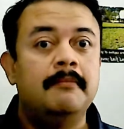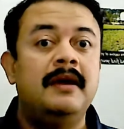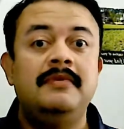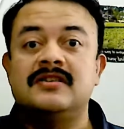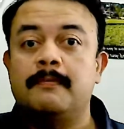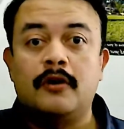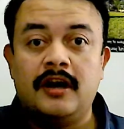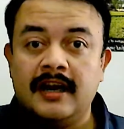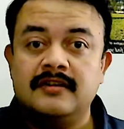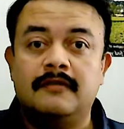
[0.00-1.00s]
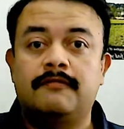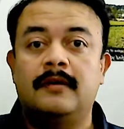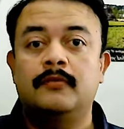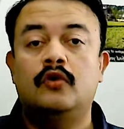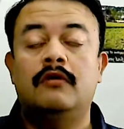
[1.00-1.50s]
babies are protected
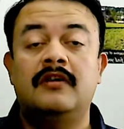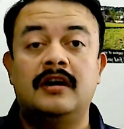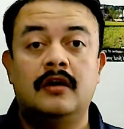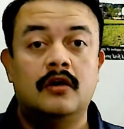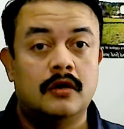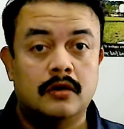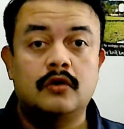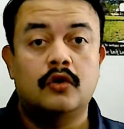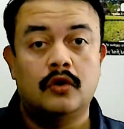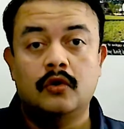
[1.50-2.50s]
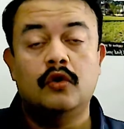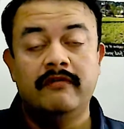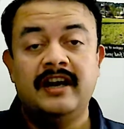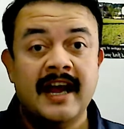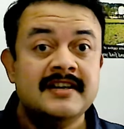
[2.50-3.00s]
from COVID, uh,
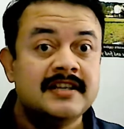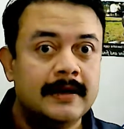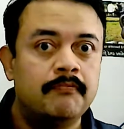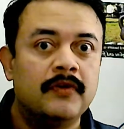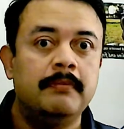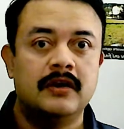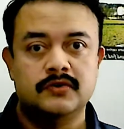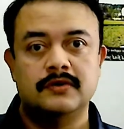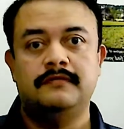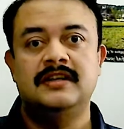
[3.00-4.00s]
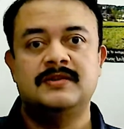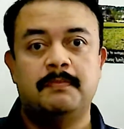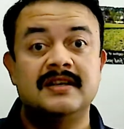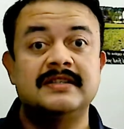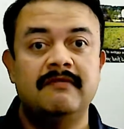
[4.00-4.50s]
COVID nineteen because of this
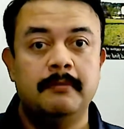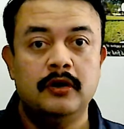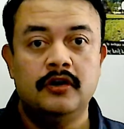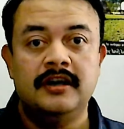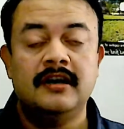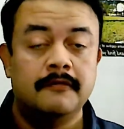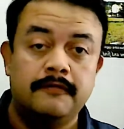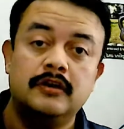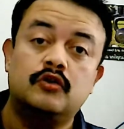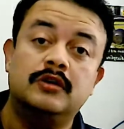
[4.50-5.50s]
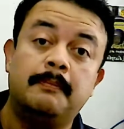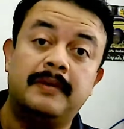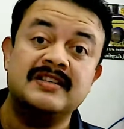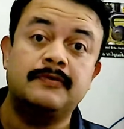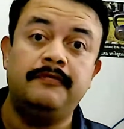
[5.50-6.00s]
passive immunity conferred through the
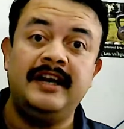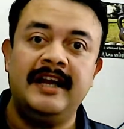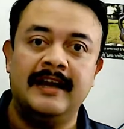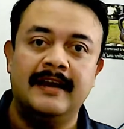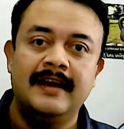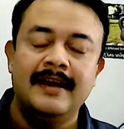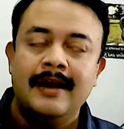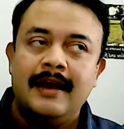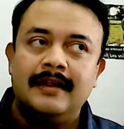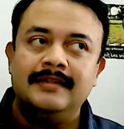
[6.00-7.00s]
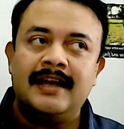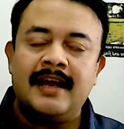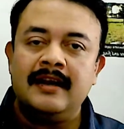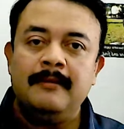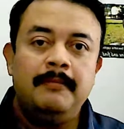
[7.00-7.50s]
breastfeeding.
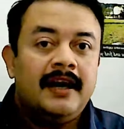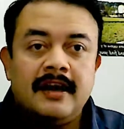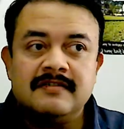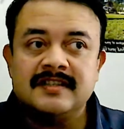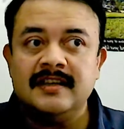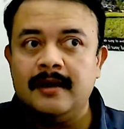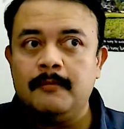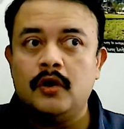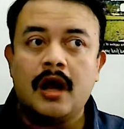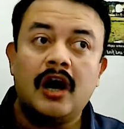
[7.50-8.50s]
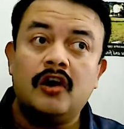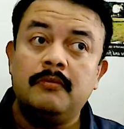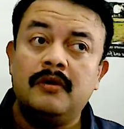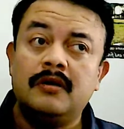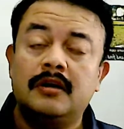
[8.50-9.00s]
Then immediately I was thinking about how
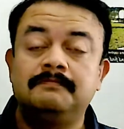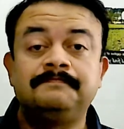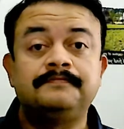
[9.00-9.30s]
about